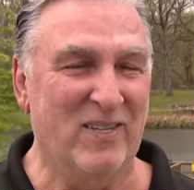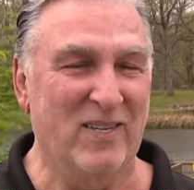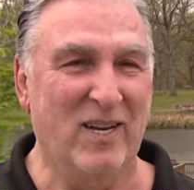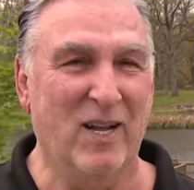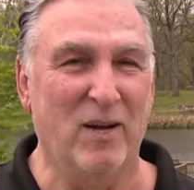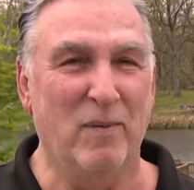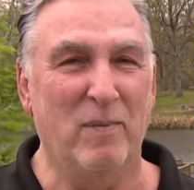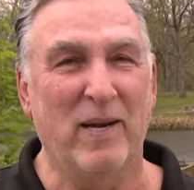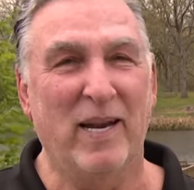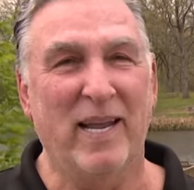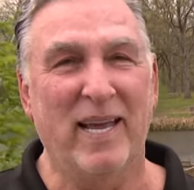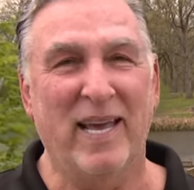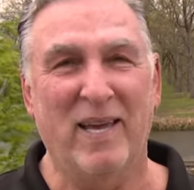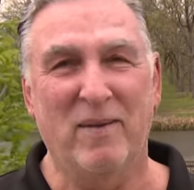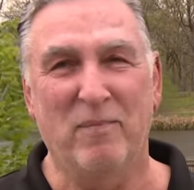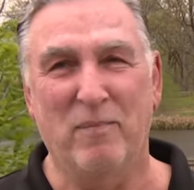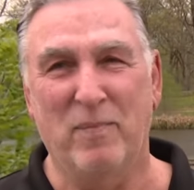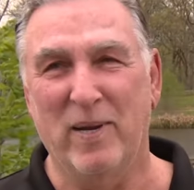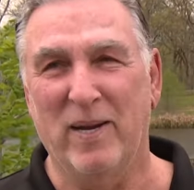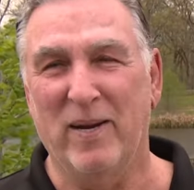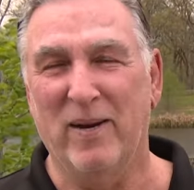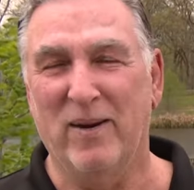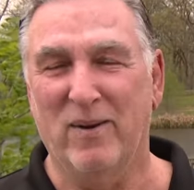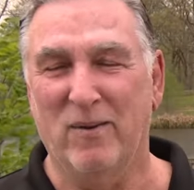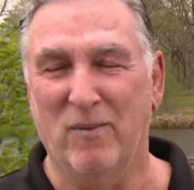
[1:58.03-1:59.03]
you know. But I had
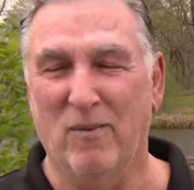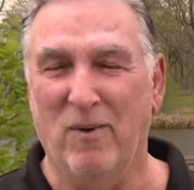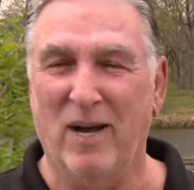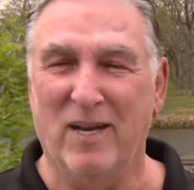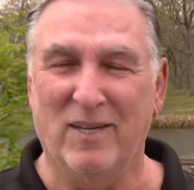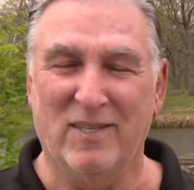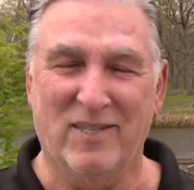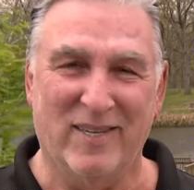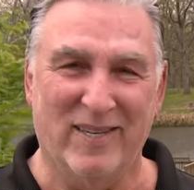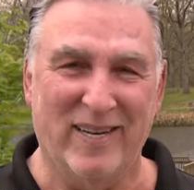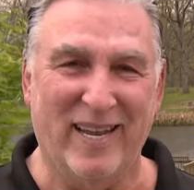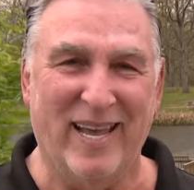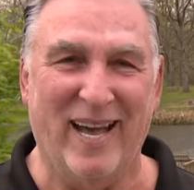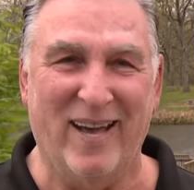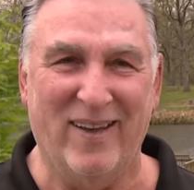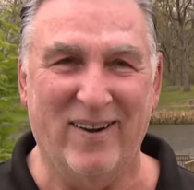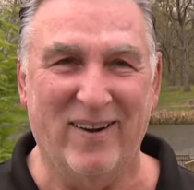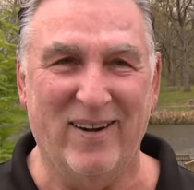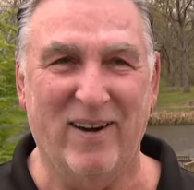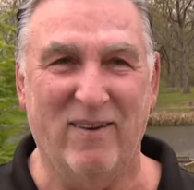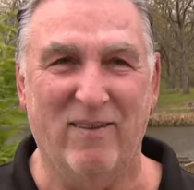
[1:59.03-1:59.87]
beer to wash it down and